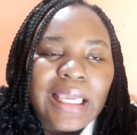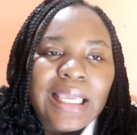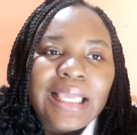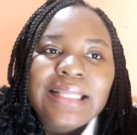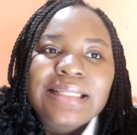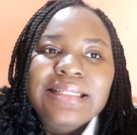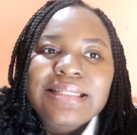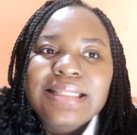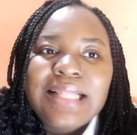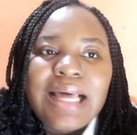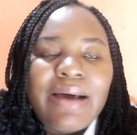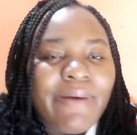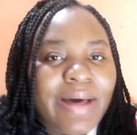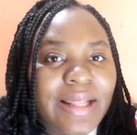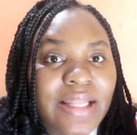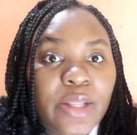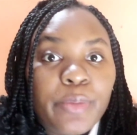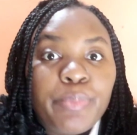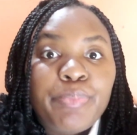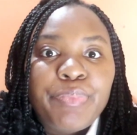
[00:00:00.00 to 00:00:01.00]
it's
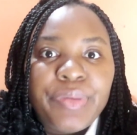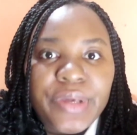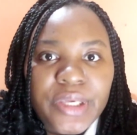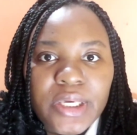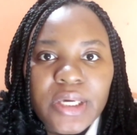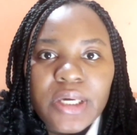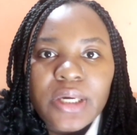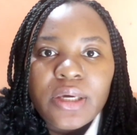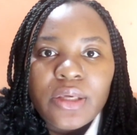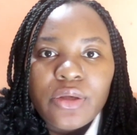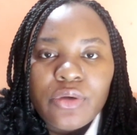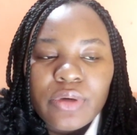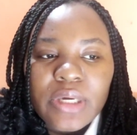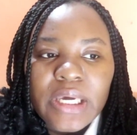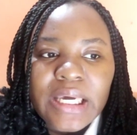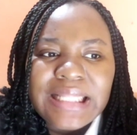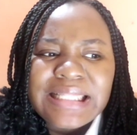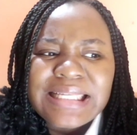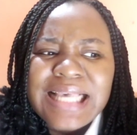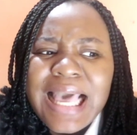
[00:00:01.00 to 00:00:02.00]
now at the peak you
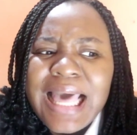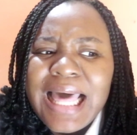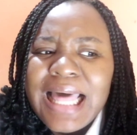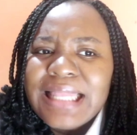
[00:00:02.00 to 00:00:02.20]
get